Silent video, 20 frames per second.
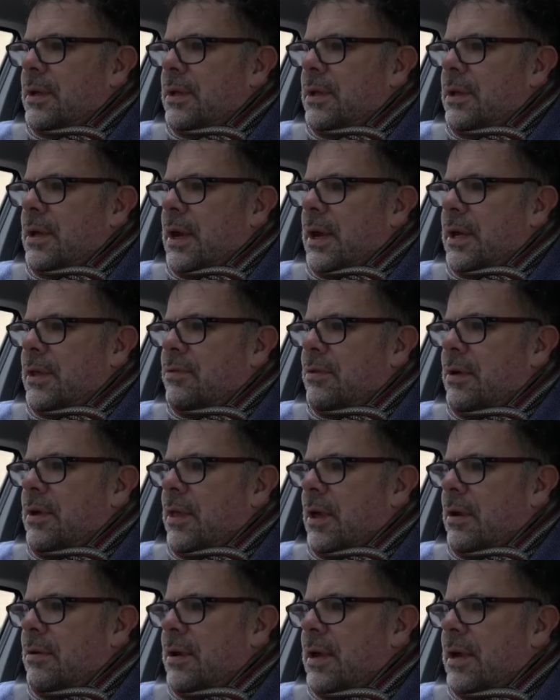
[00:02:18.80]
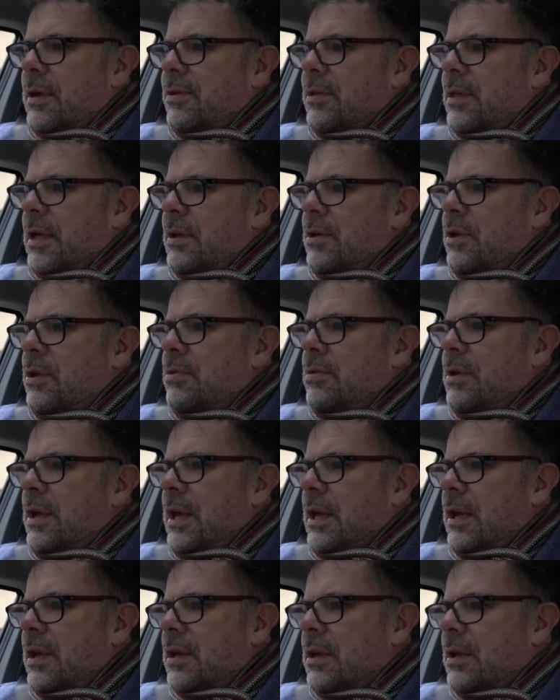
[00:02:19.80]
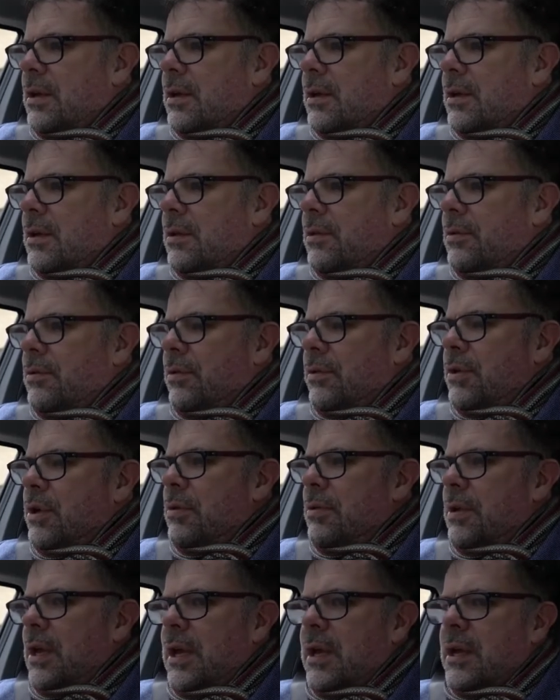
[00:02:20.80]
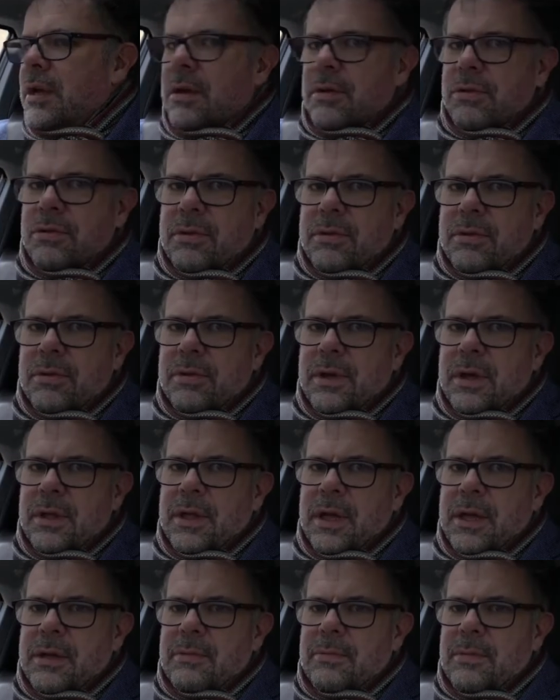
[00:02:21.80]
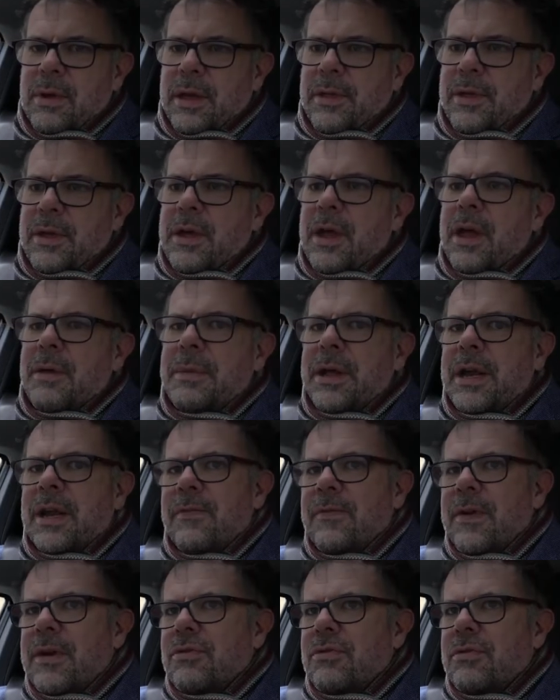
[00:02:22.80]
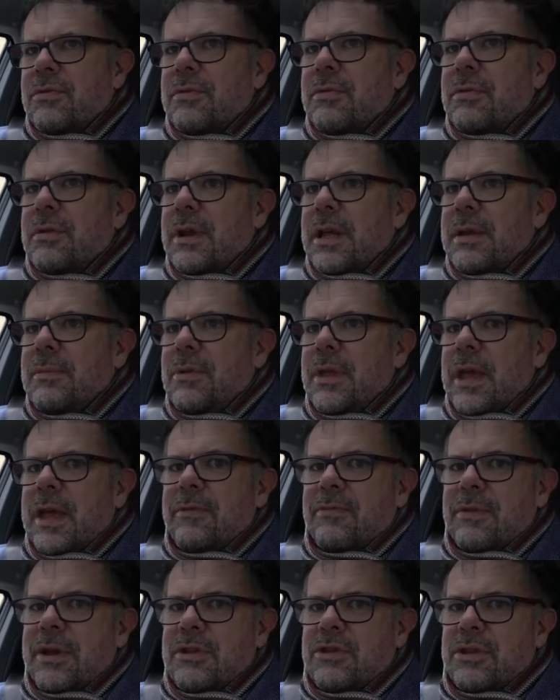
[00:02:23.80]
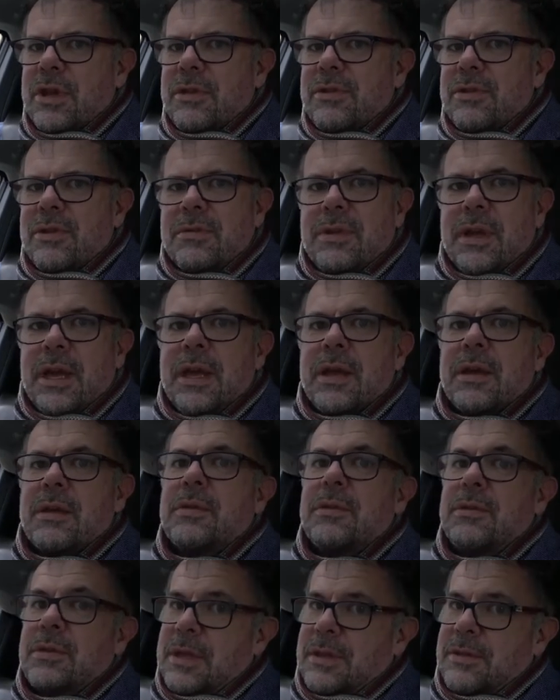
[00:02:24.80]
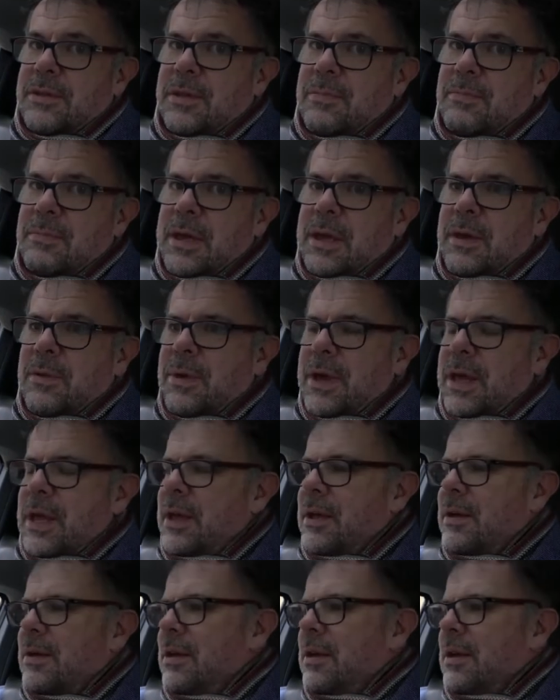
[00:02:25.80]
the i3 though, it has that not unique, I shouldn't say that, but other car manufacturers will claim their regen's unique. Nissan, be aware,